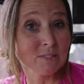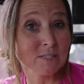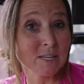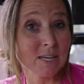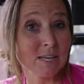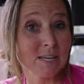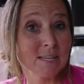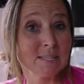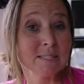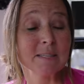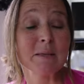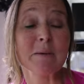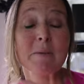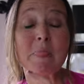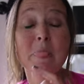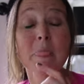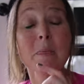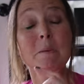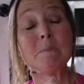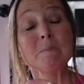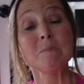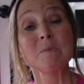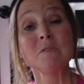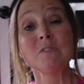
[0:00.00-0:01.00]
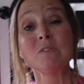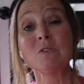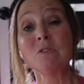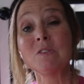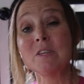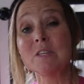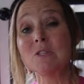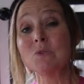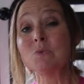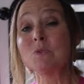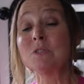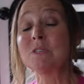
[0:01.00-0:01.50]
days. So
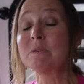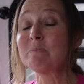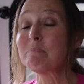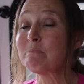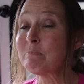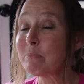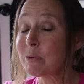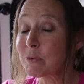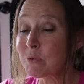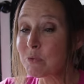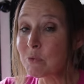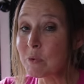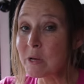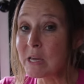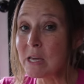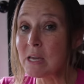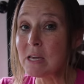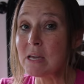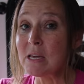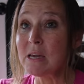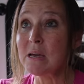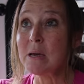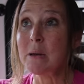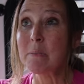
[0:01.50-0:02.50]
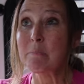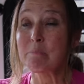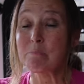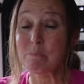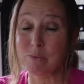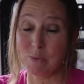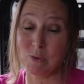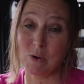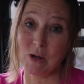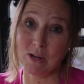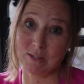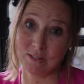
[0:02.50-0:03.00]
this was
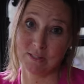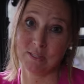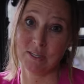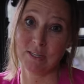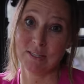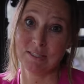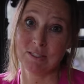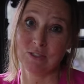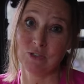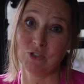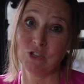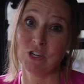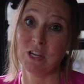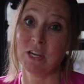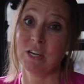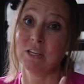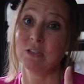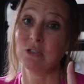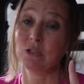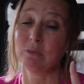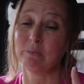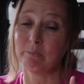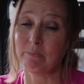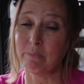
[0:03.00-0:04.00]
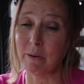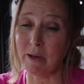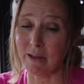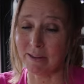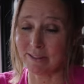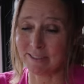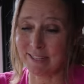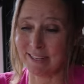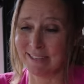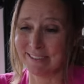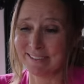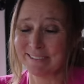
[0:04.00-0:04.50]
pre-process change,
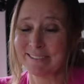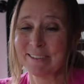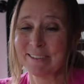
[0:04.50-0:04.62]
but